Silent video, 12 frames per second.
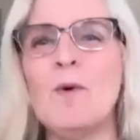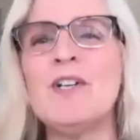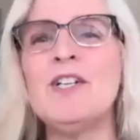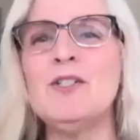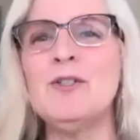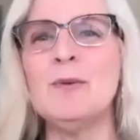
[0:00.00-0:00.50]

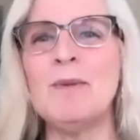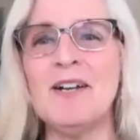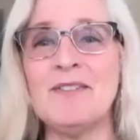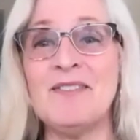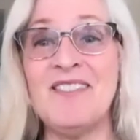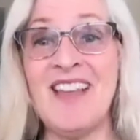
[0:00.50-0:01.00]
do you do
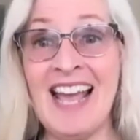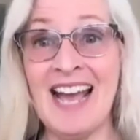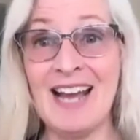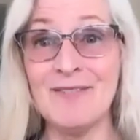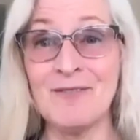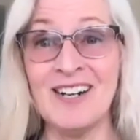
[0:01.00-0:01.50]
about
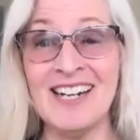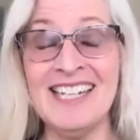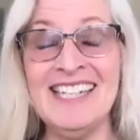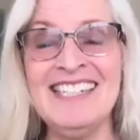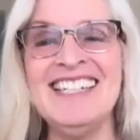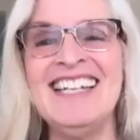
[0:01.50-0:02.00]
that,
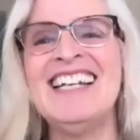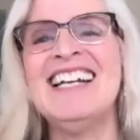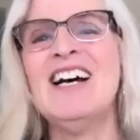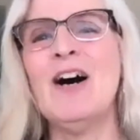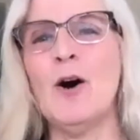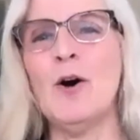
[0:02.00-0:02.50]
right?
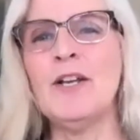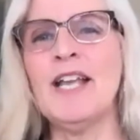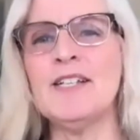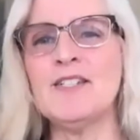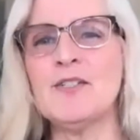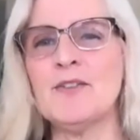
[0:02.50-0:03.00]

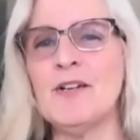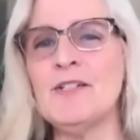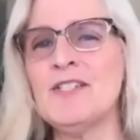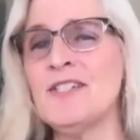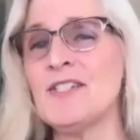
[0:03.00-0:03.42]
Okay, so there's this